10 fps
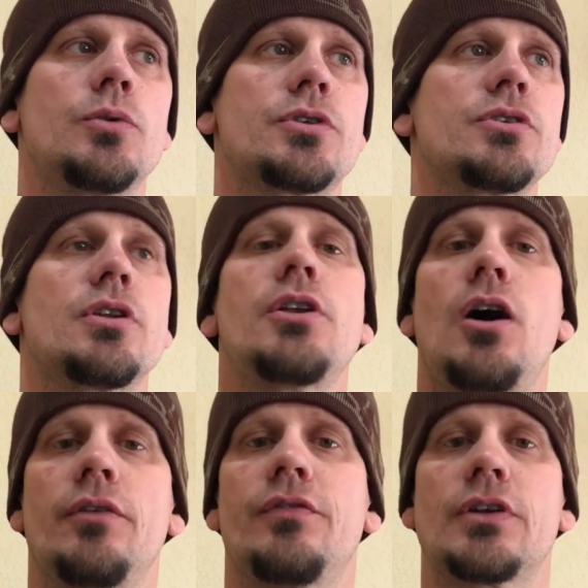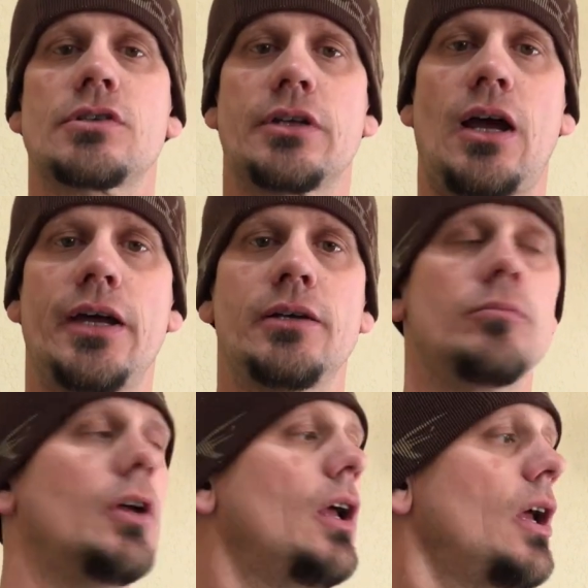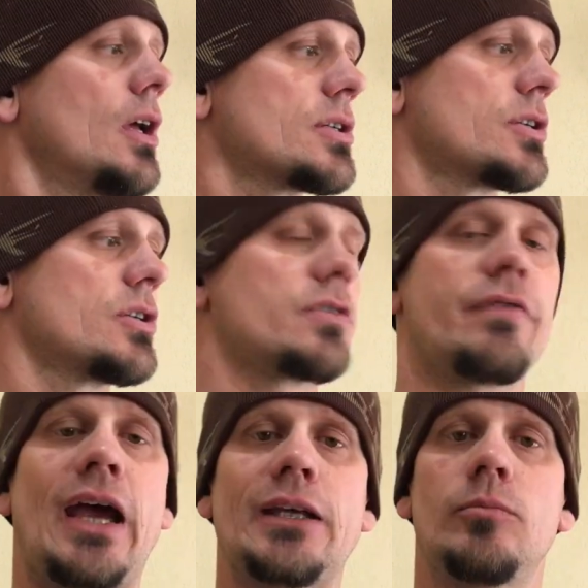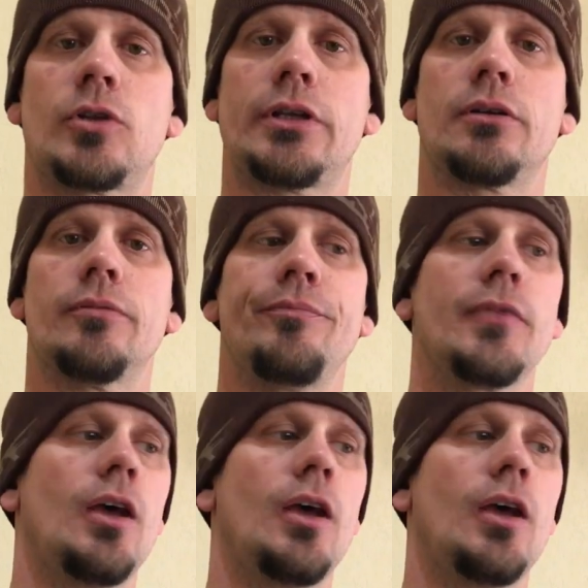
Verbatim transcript: which is a non-fixed item, such as a vacuum cleaner.